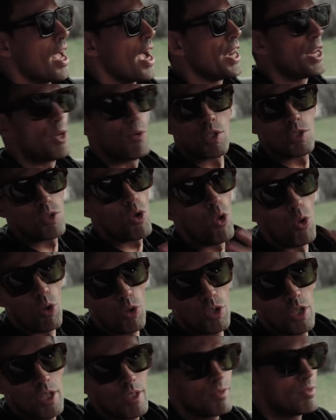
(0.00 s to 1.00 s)
And he was
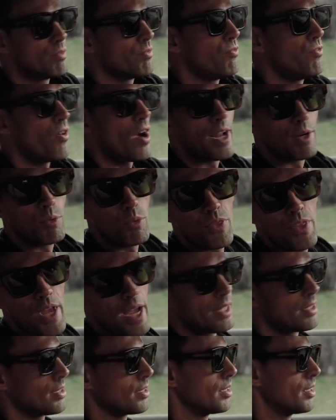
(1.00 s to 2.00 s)
all fine with
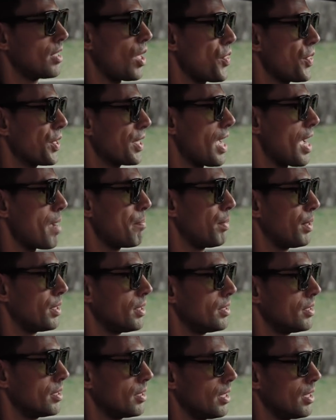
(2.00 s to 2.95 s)
that, nothing happened.